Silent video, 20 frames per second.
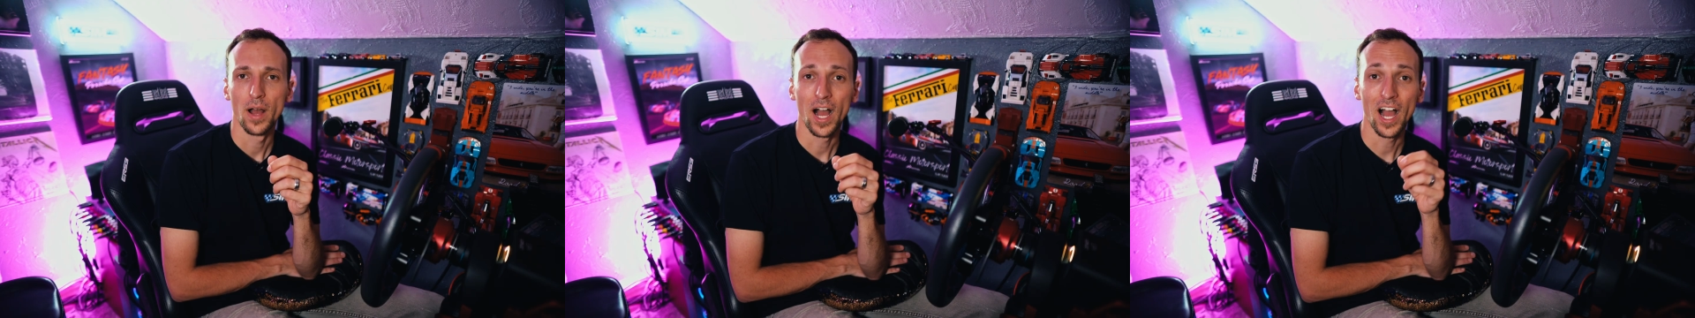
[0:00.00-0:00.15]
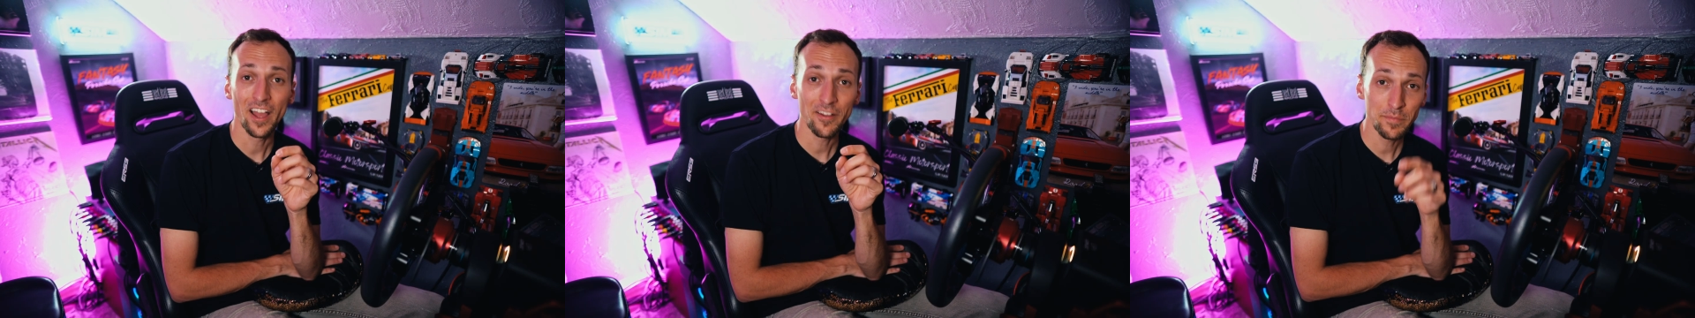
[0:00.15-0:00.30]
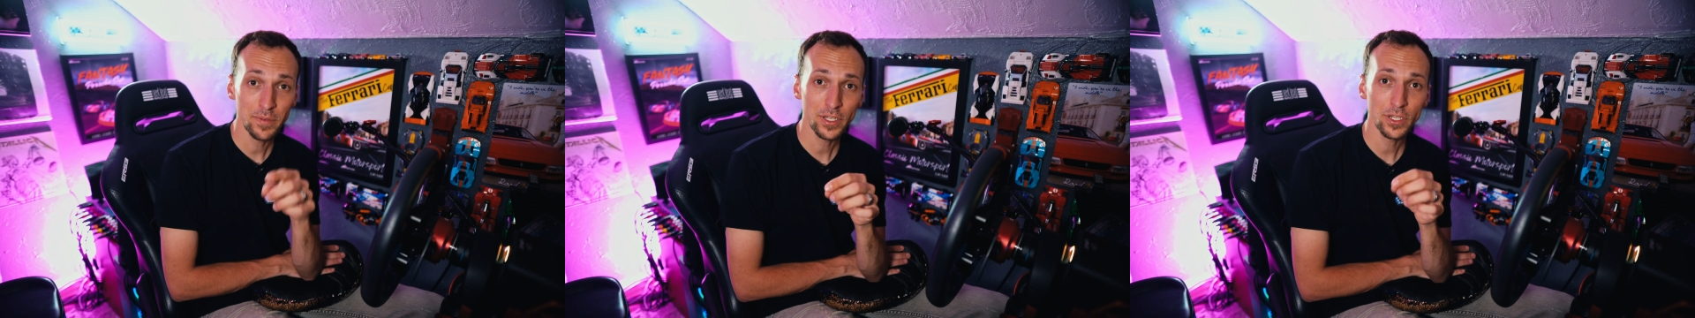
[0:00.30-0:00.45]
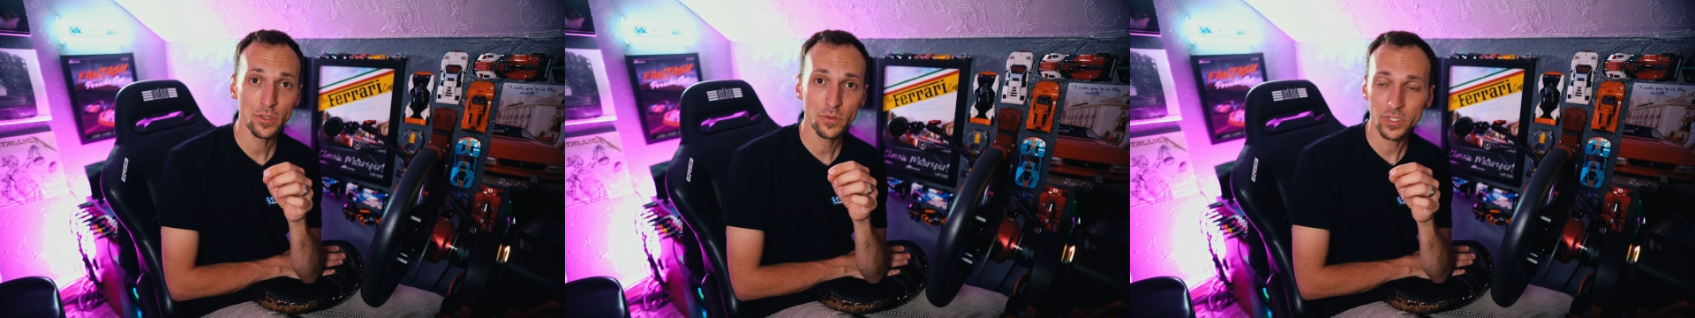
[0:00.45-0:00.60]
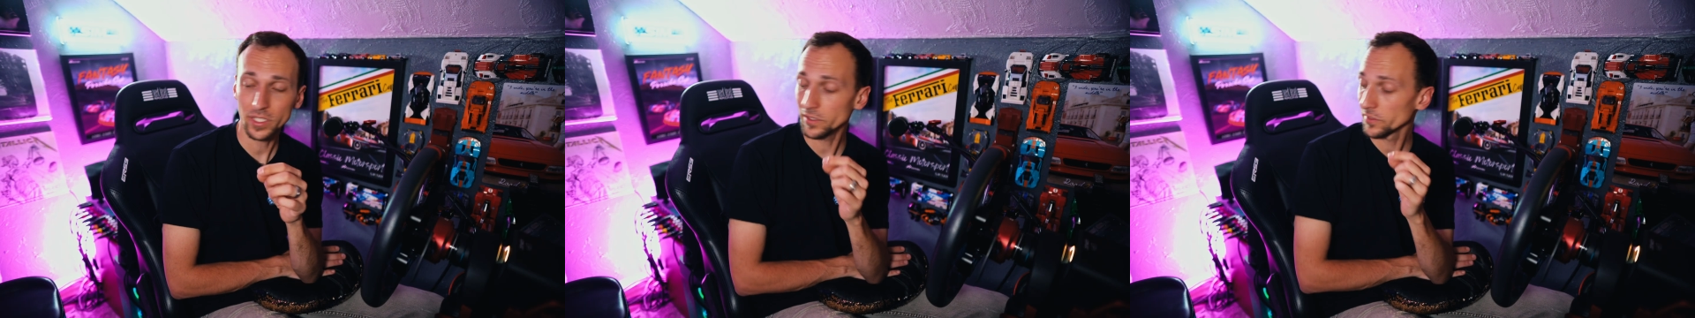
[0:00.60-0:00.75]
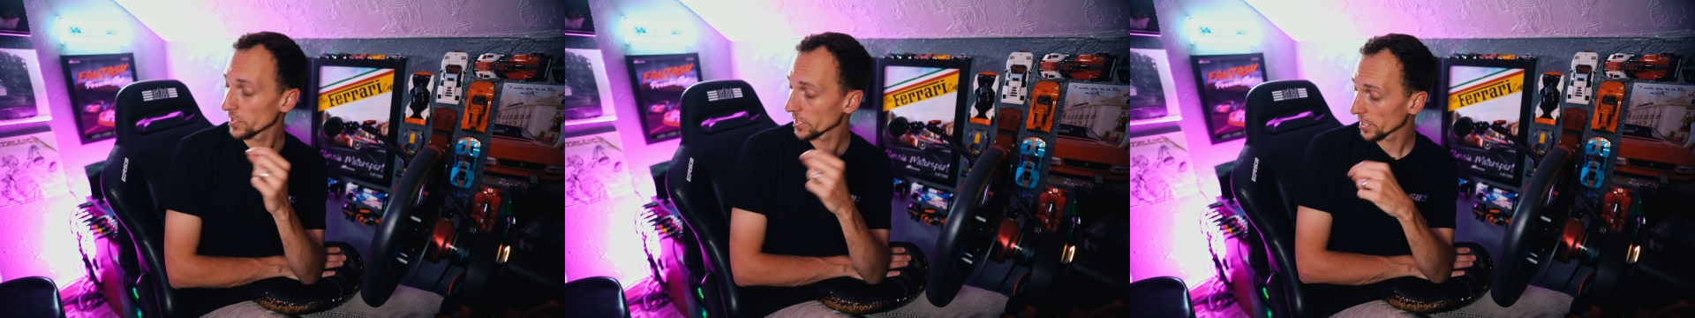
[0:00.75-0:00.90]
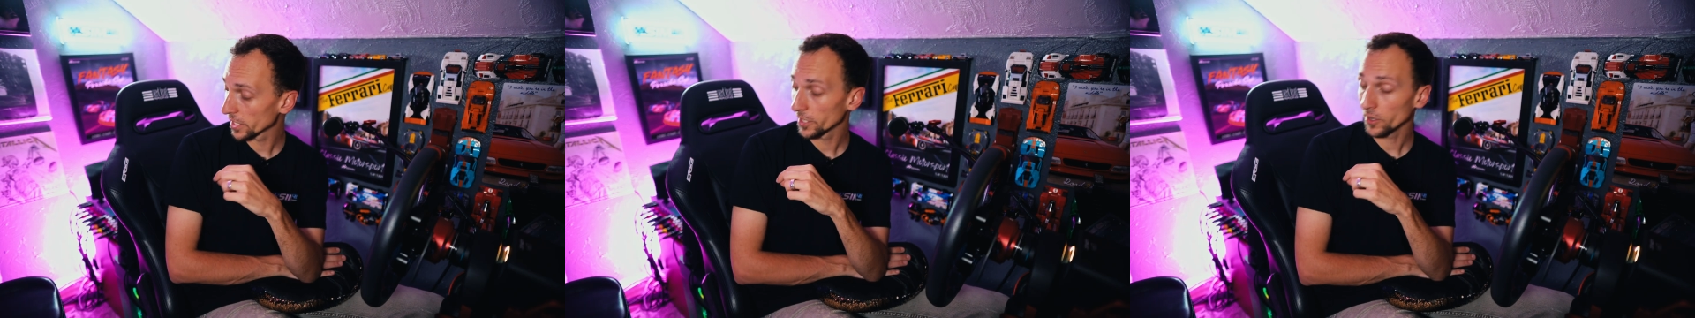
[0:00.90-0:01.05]
I've been using
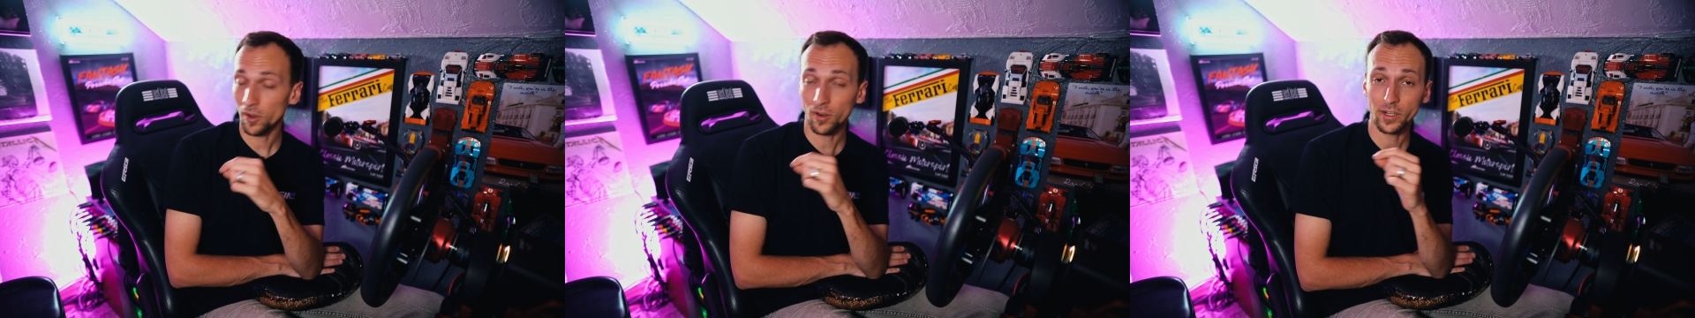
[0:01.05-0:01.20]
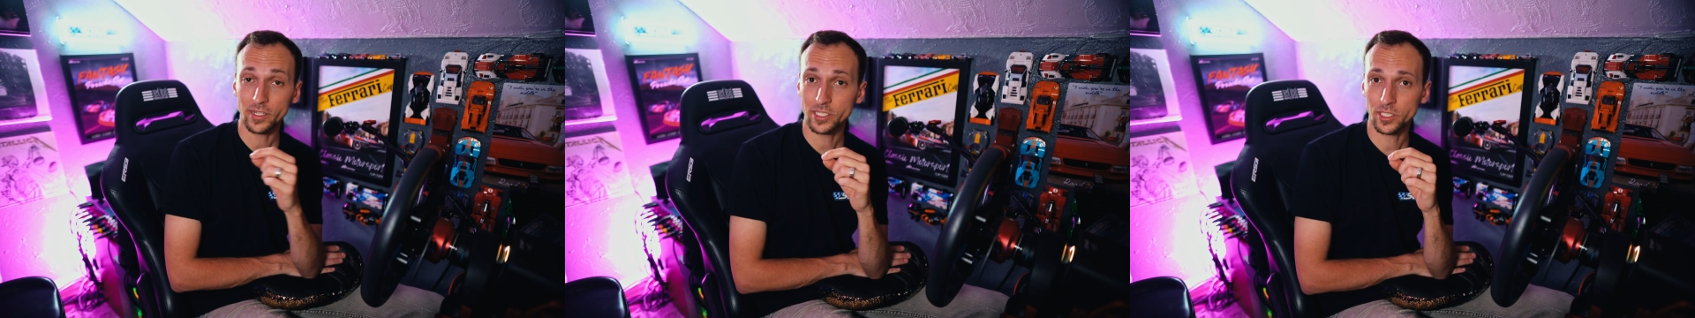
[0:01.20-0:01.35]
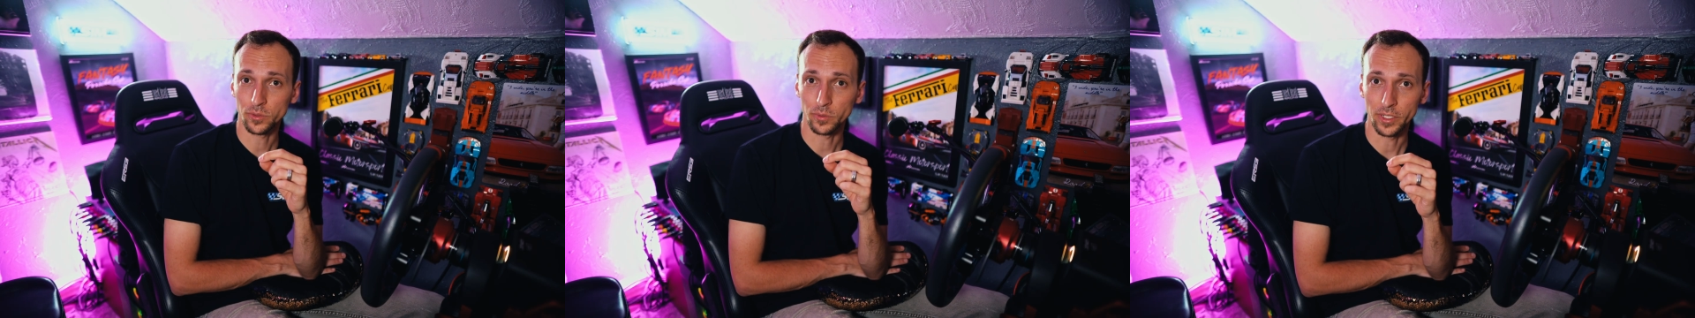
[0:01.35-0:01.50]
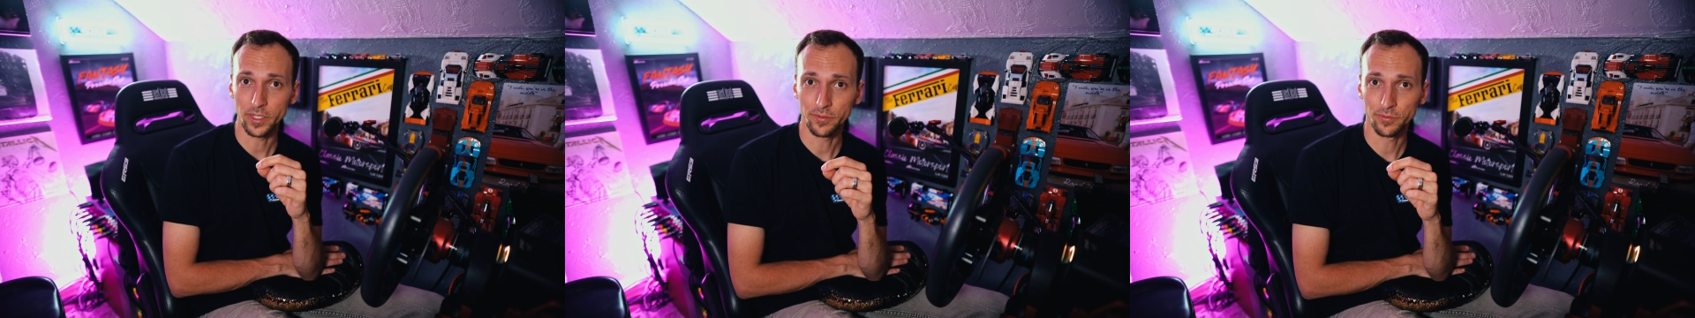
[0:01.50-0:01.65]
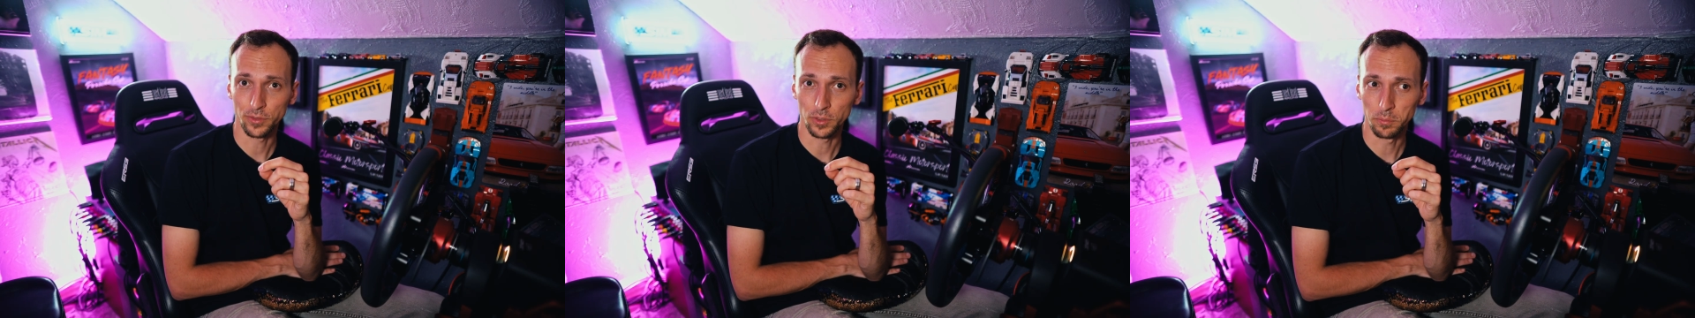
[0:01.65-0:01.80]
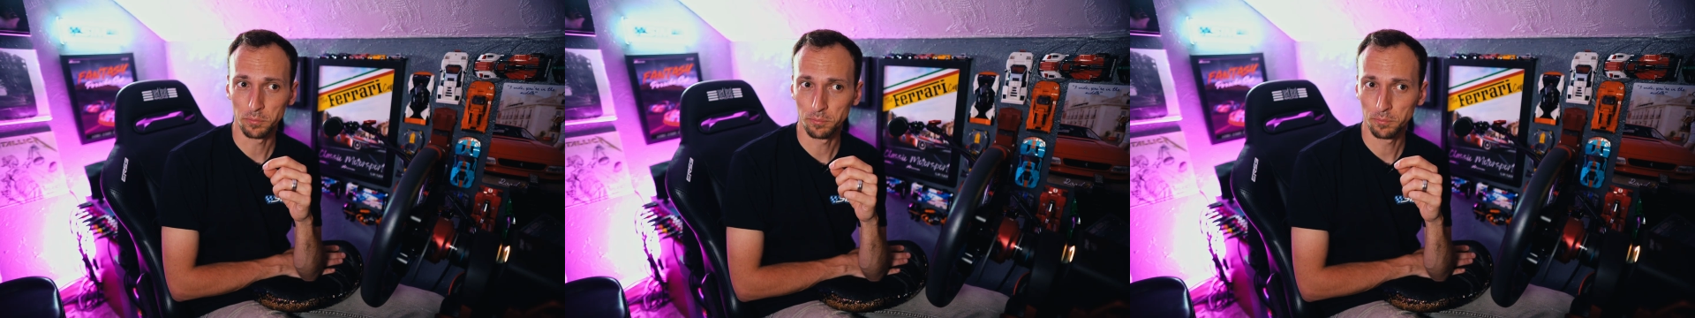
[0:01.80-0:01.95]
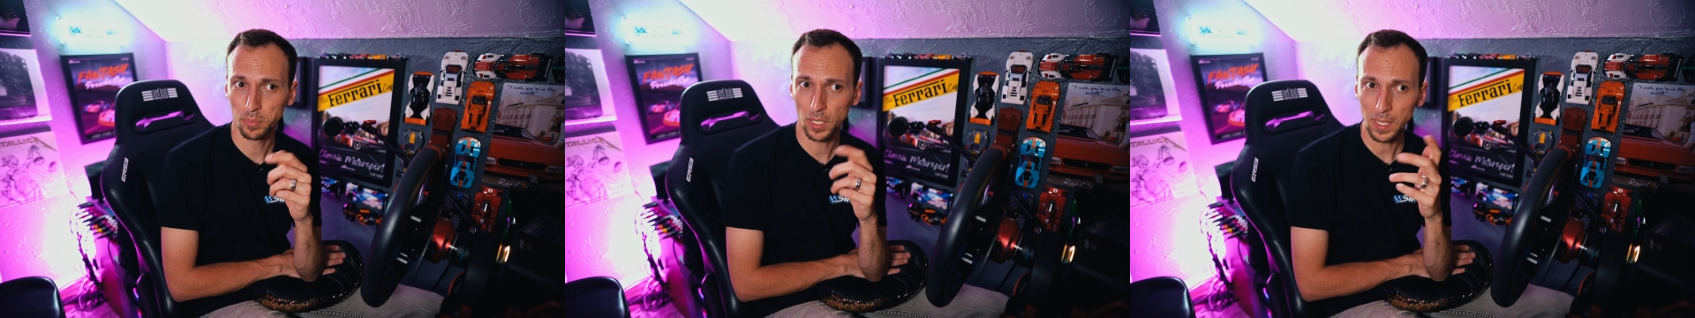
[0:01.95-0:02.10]
the ERS3 for
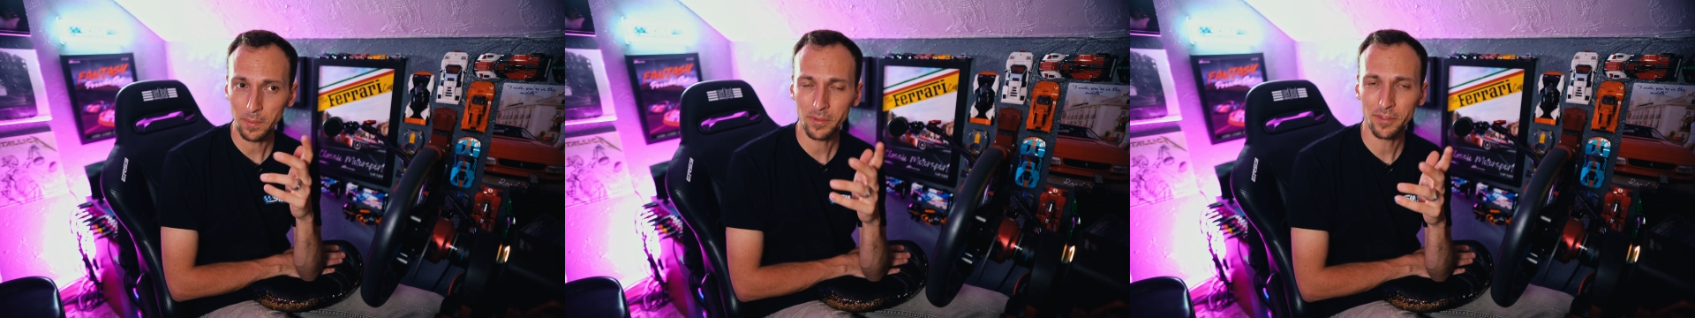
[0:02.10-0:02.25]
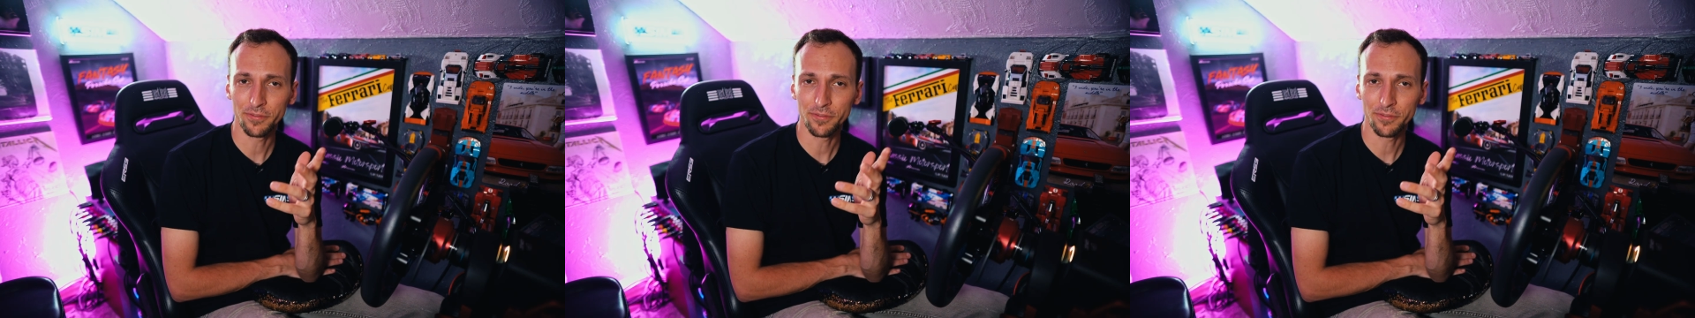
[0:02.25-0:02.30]
probably